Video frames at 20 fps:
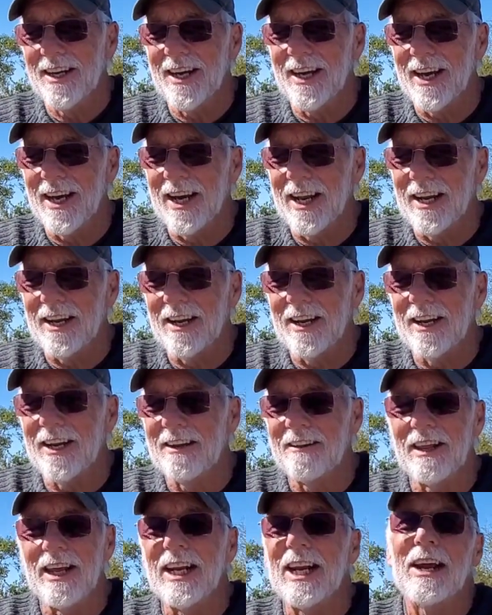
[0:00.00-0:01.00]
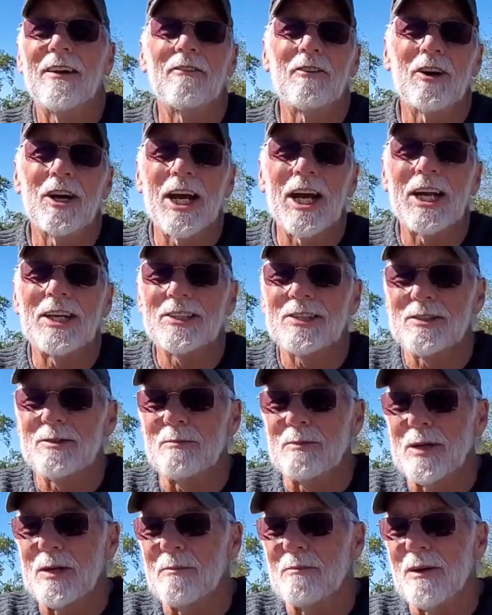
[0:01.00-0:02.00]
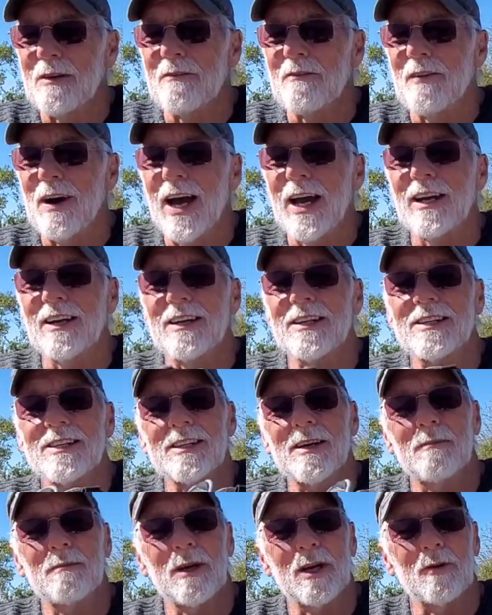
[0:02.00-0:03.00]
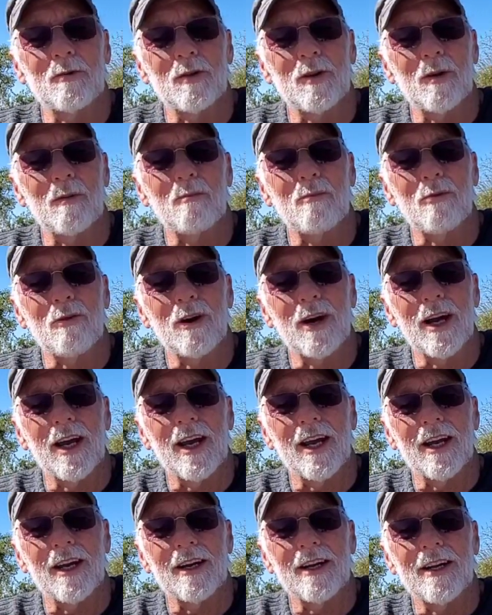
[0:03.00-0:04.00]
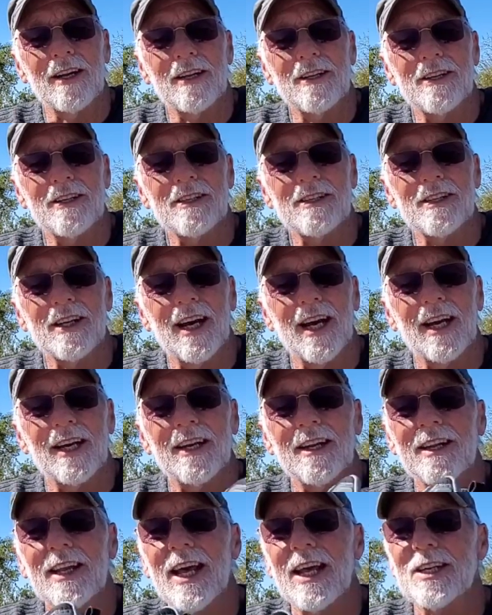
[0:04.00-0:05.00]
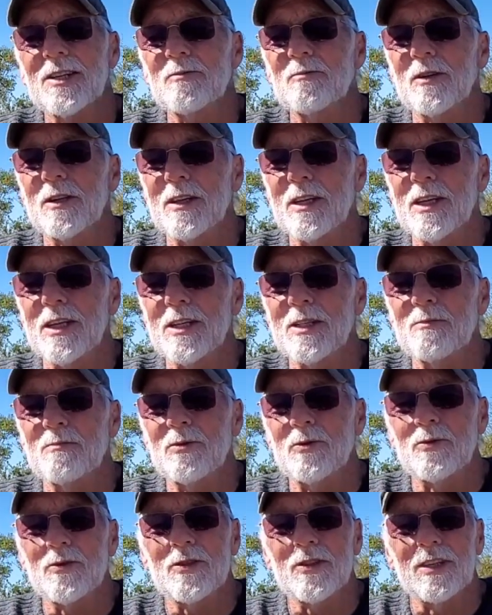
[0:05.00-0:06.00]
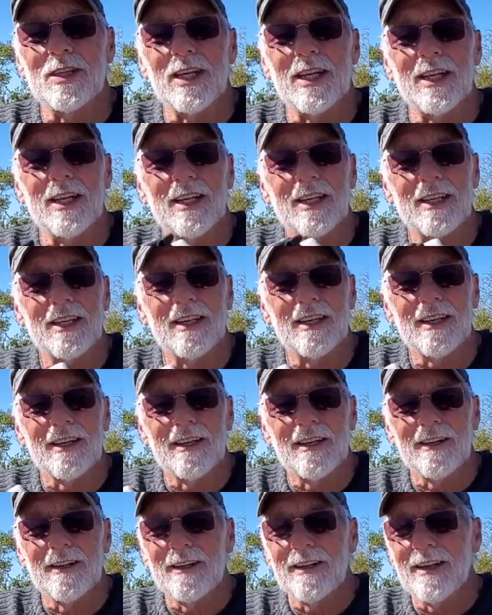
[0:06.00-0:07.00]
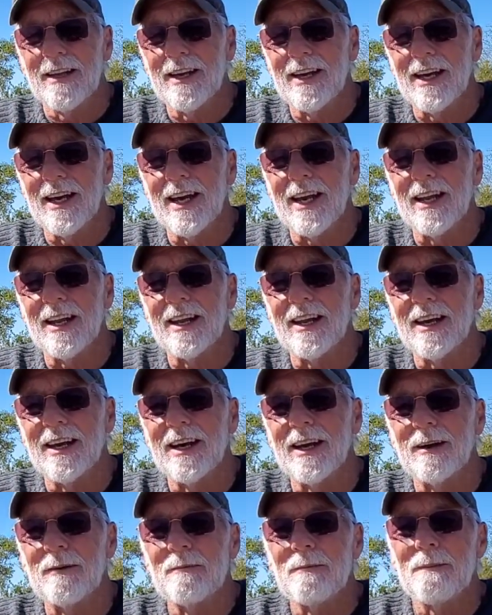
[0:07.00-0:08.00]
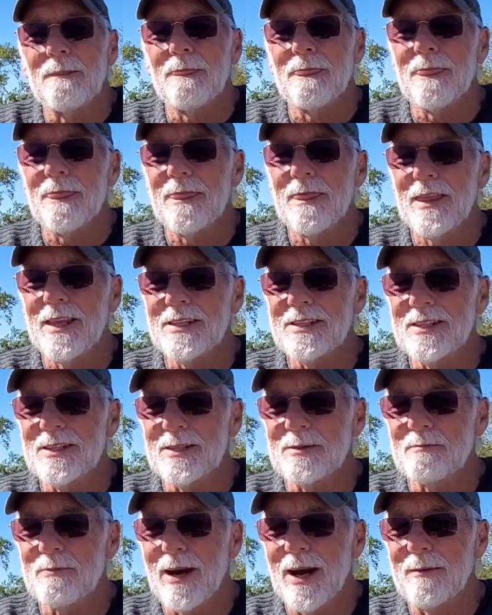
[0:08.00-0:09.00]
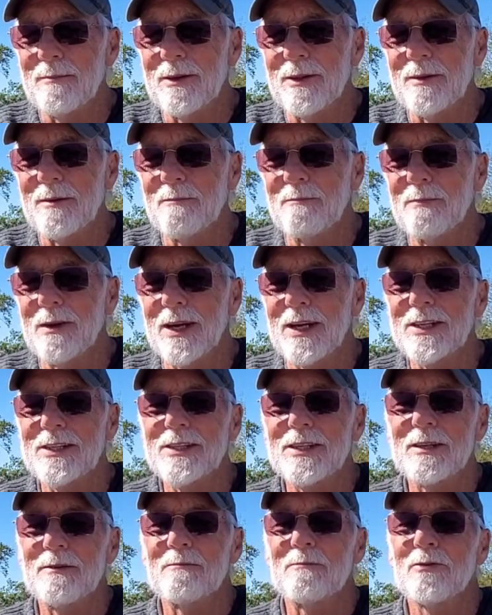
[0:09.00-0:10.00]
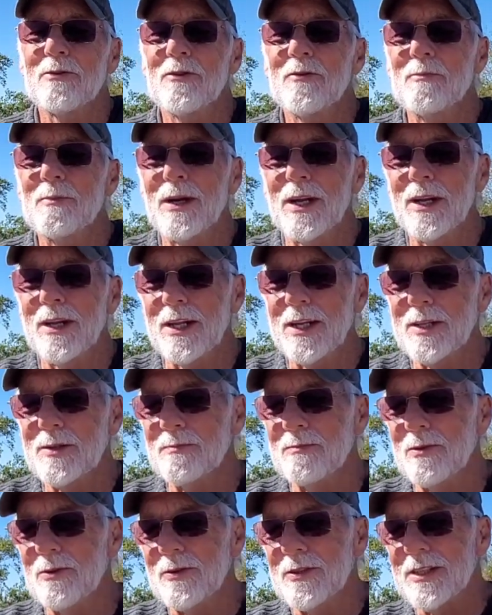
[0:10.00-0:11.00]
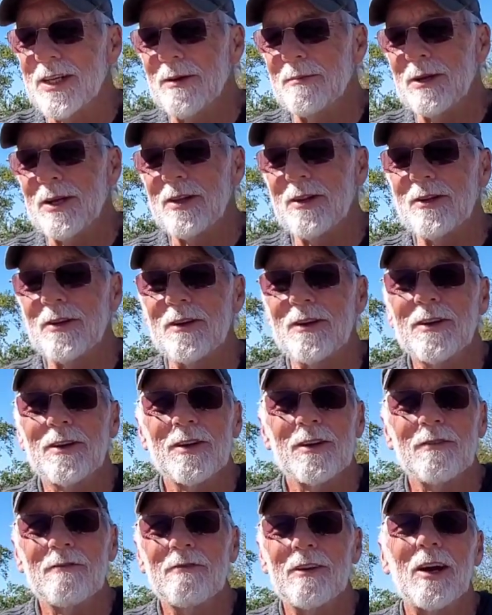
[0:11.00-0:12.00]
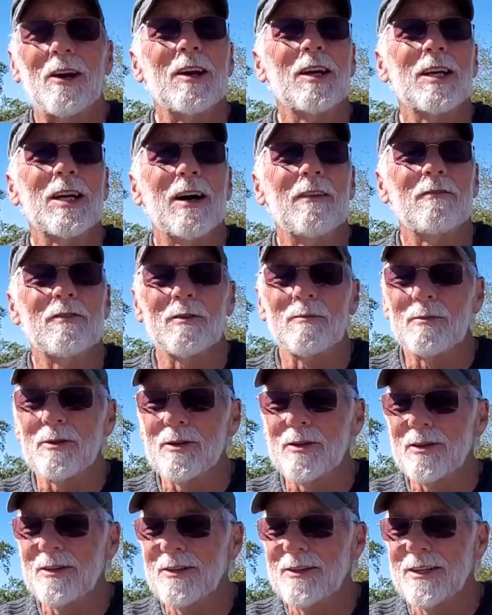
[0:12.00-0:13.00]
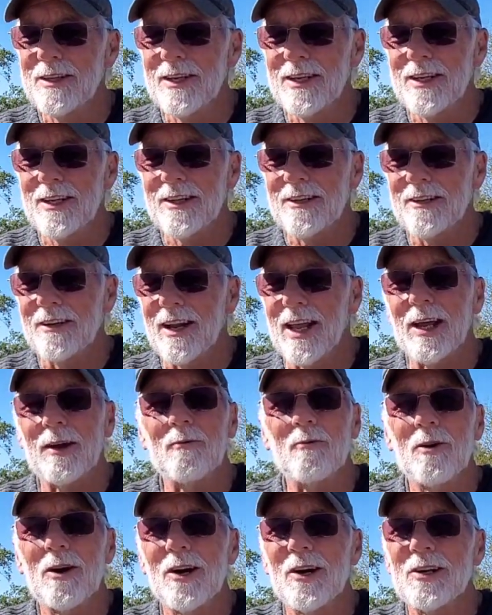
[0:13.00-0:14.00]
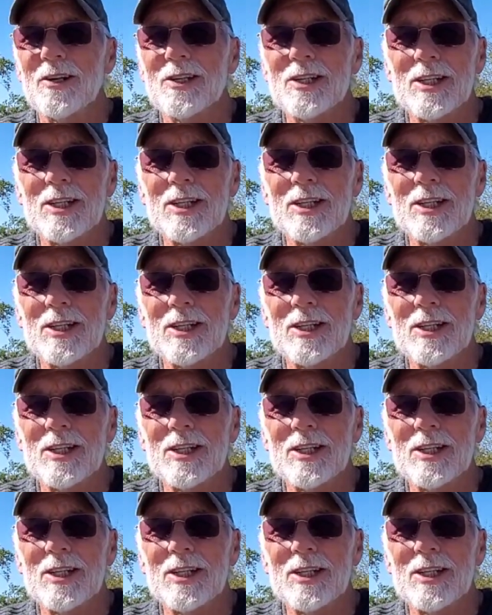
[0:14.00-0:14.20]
And they never answer me. But finally somebody with a brain decided that's what these boots needed. And this is probably the biggest improvement in these boots. I mean, they're very comfortable. They're like wearing